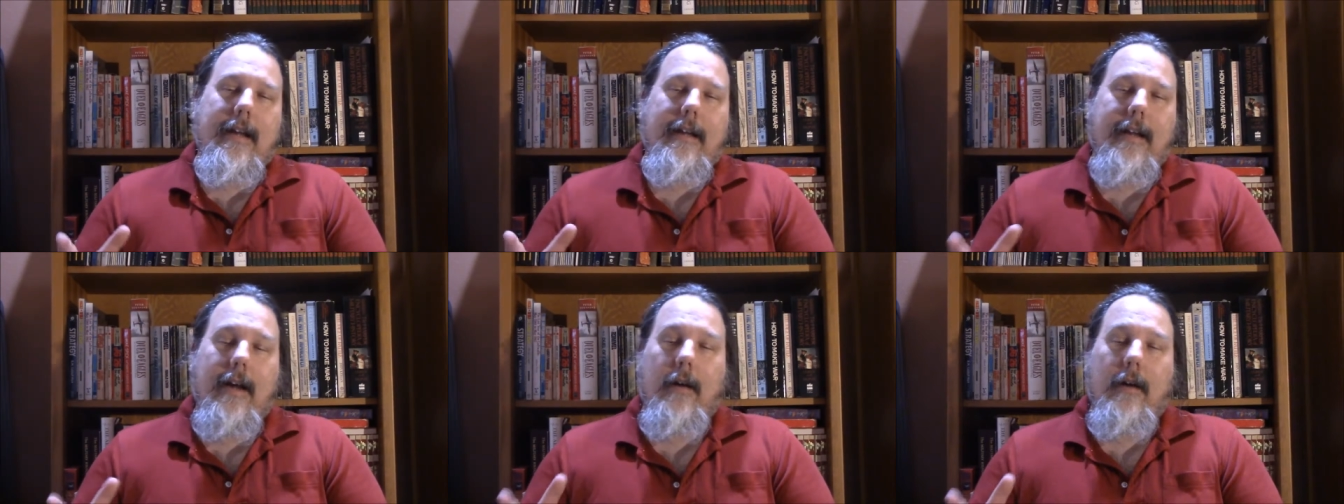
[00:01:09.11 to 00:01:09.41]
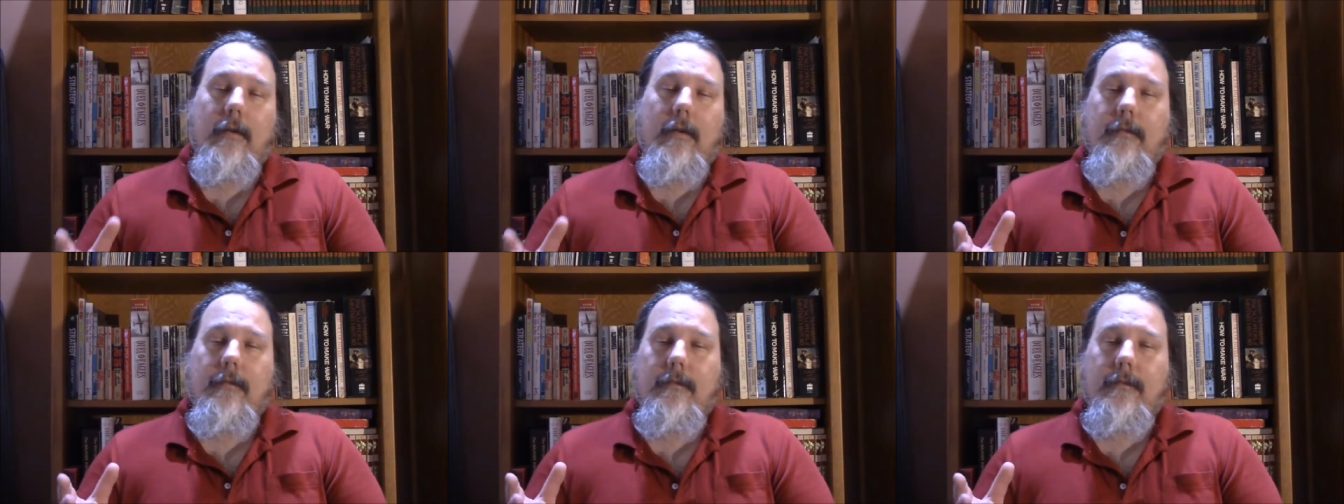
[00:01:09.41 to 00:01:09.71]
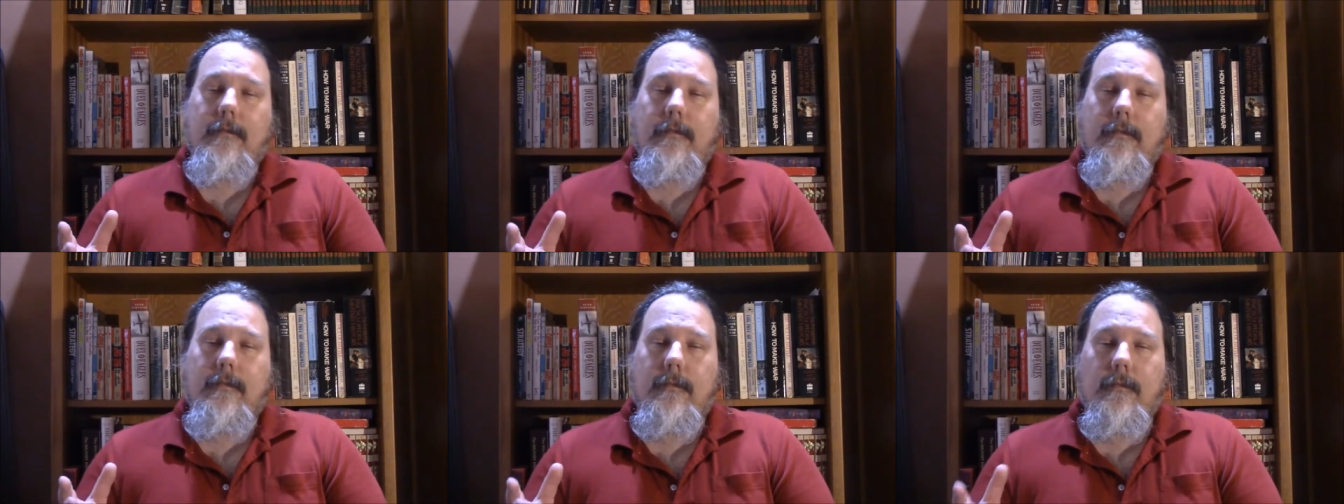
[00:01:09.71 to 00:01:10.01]
Now,
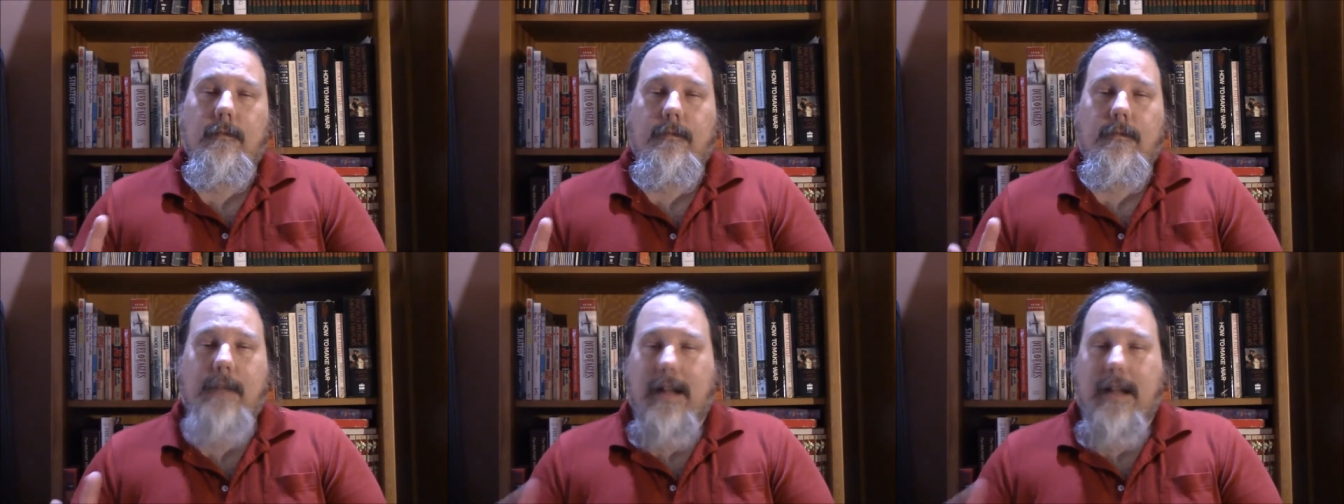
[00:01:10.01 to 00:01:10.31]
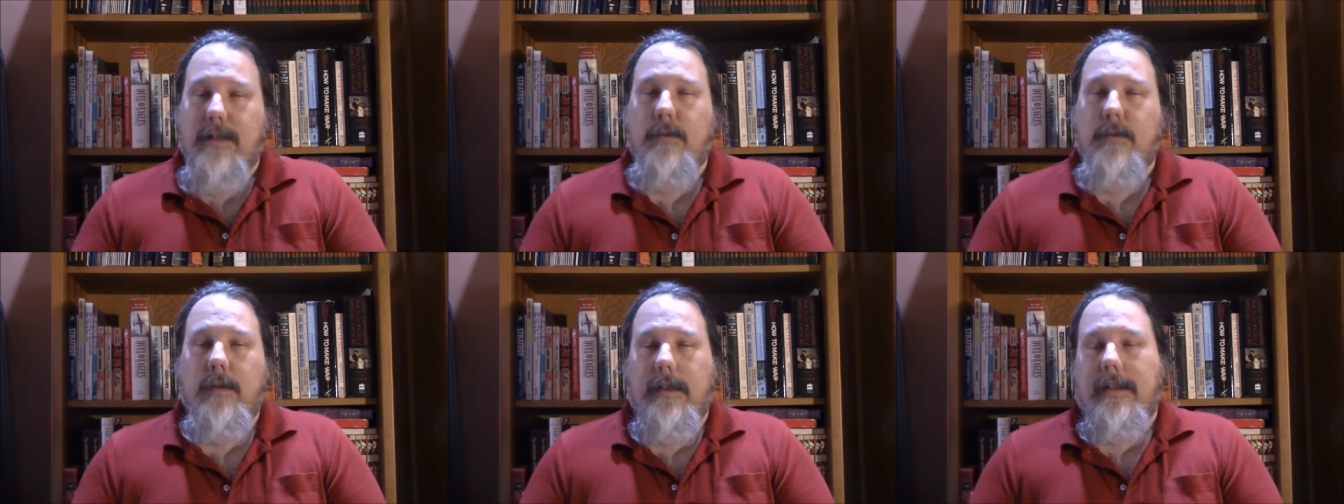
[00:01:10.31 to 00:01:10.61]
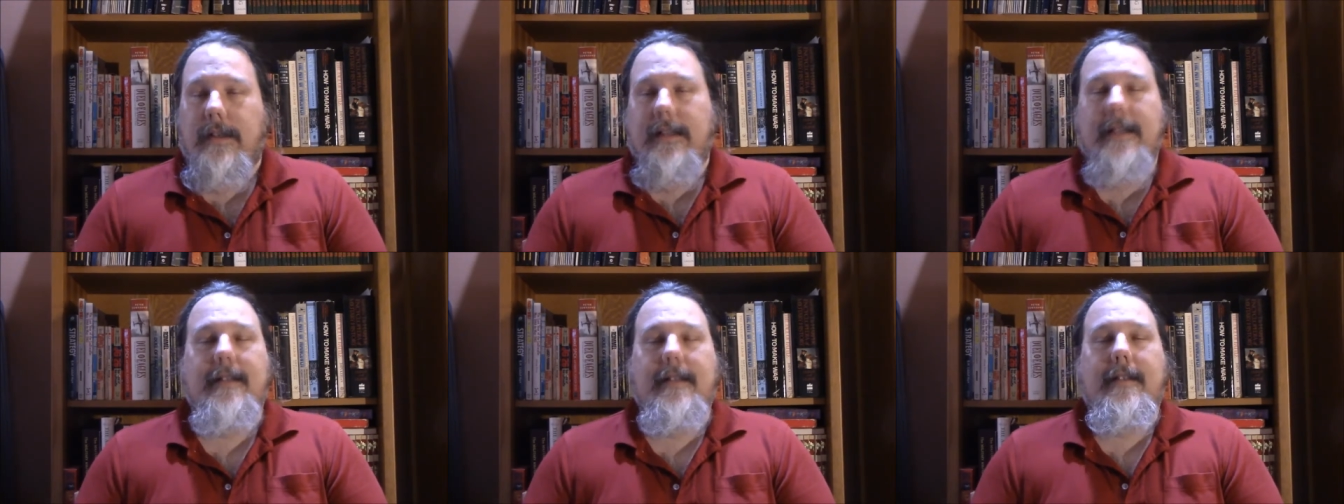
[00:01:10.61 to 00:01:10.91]
that's what
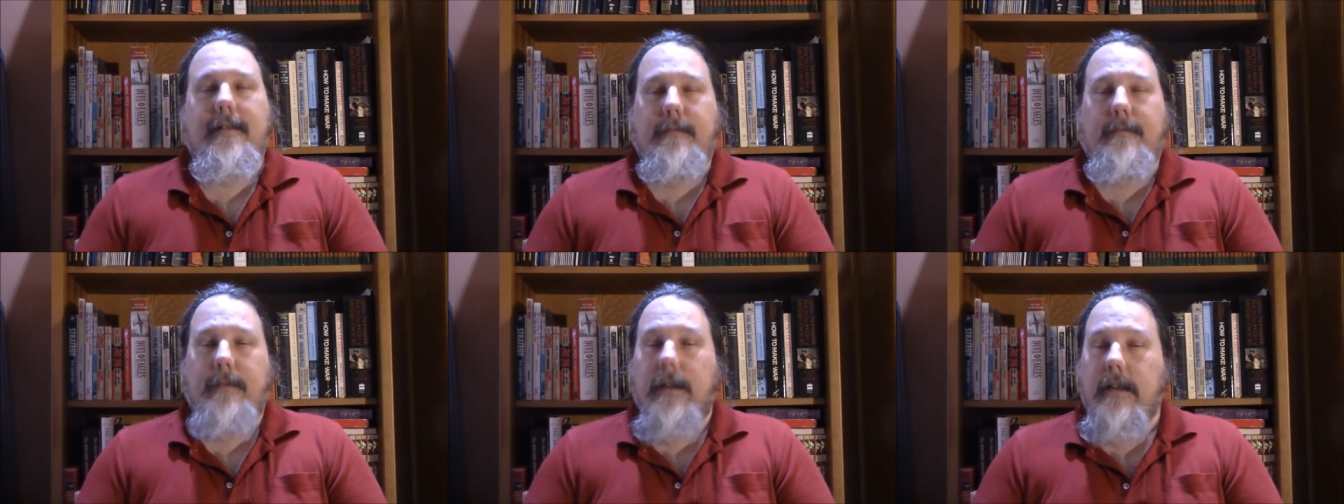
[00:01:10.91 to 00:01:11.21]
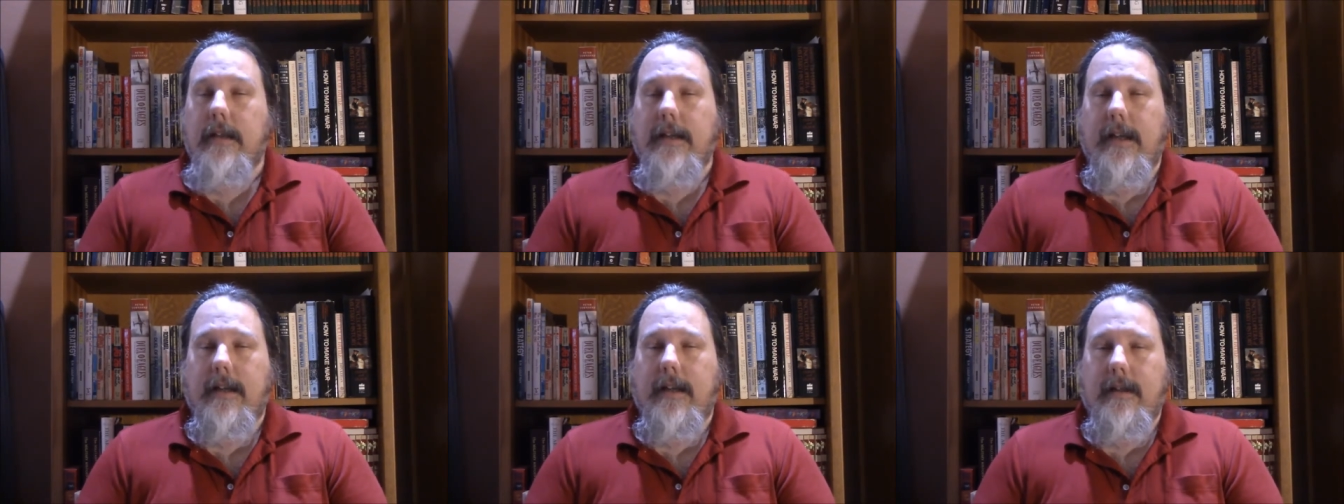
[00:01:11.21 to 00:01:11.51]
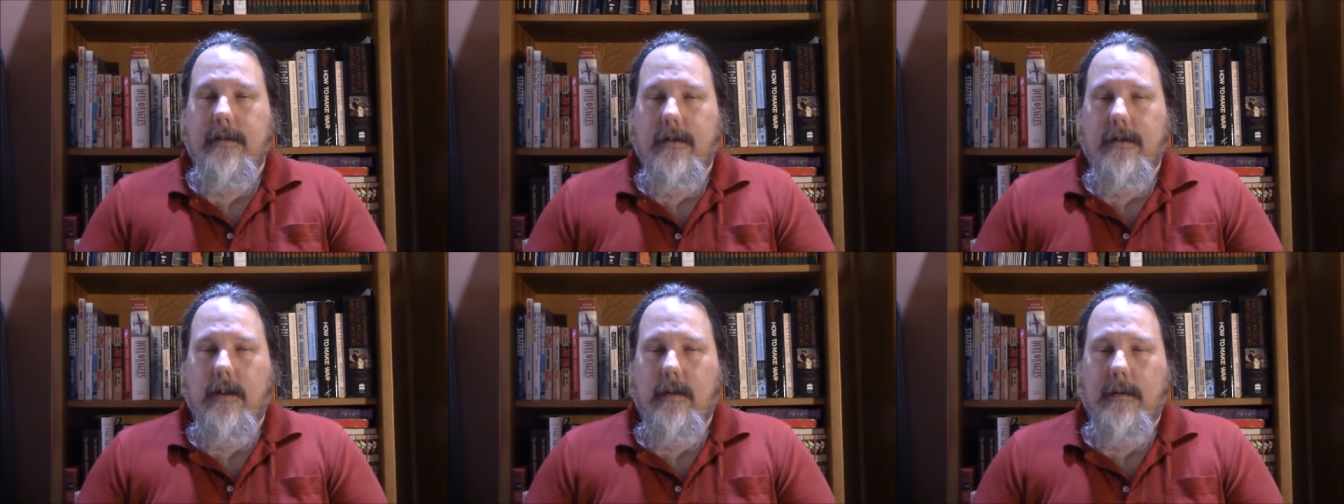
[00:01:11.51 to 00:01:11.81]
list building
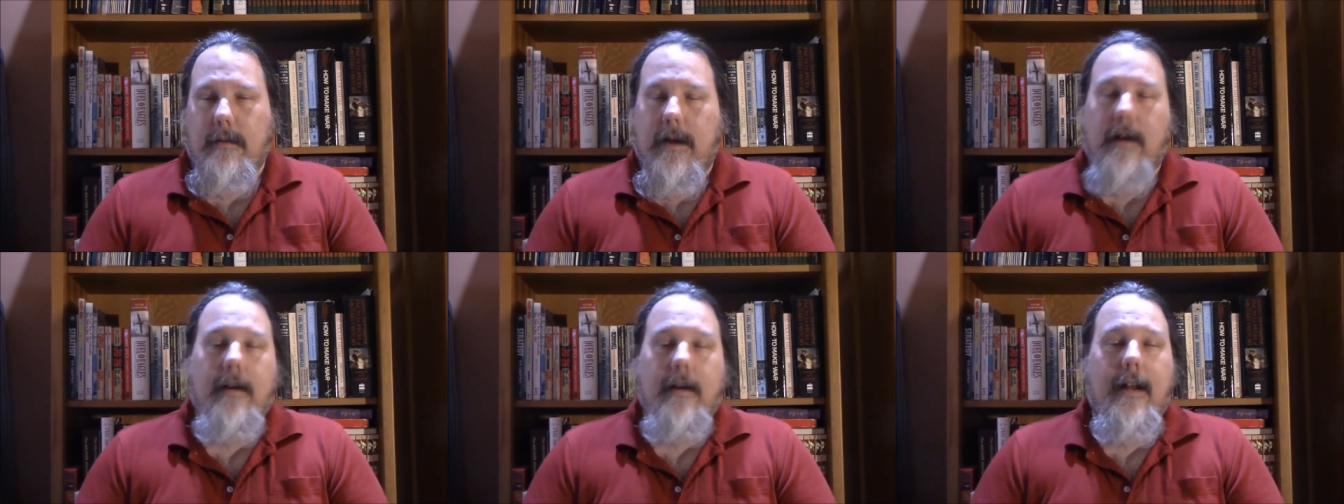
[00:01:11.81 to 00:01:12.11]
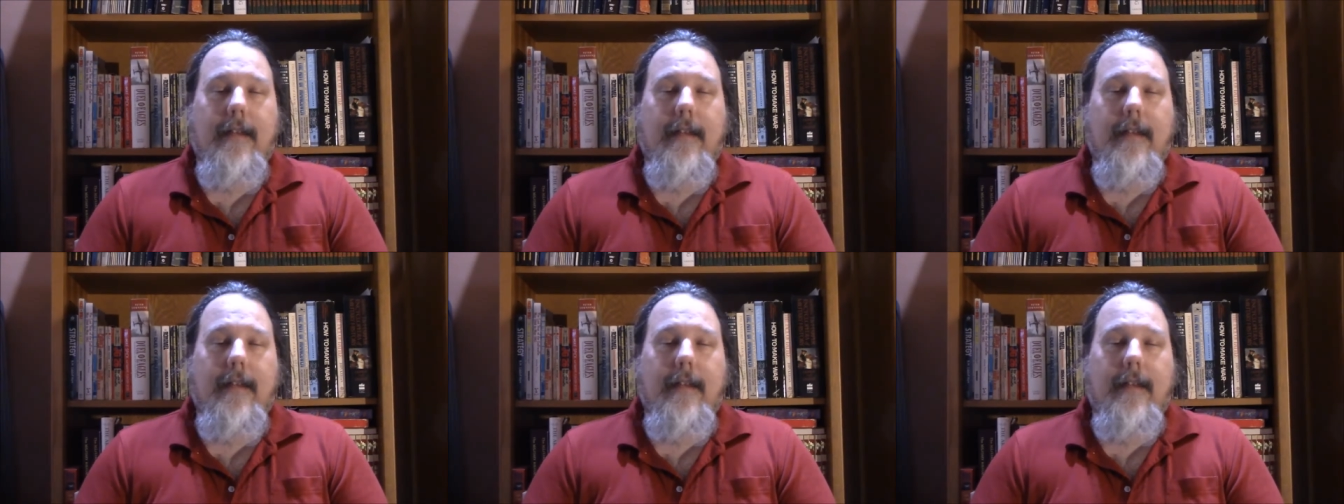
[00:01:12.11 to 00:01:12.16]
is all about,